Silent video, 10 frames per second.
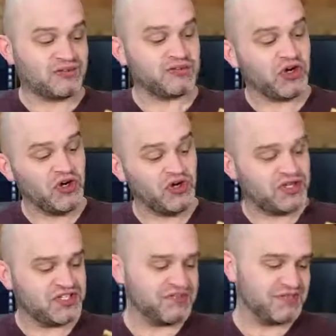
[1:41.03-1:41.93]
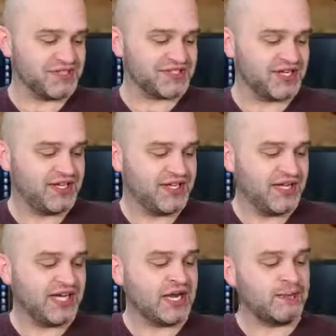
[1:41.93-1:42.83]
earn achievements.
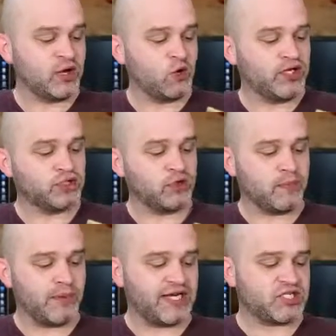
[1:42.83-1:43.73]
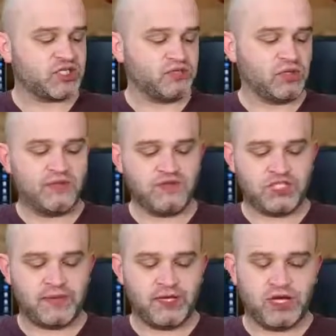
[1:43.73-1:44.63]
I got my Quick Learner patch. Love,
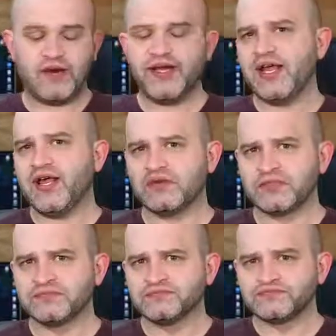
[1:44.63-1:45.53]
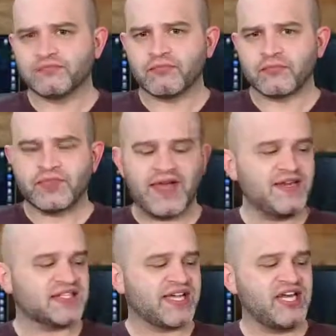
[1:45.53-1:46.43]
Jimmy. All right, now that
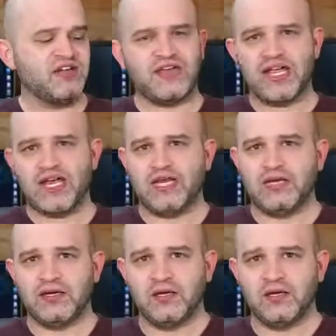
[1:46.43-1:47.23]
is kind of a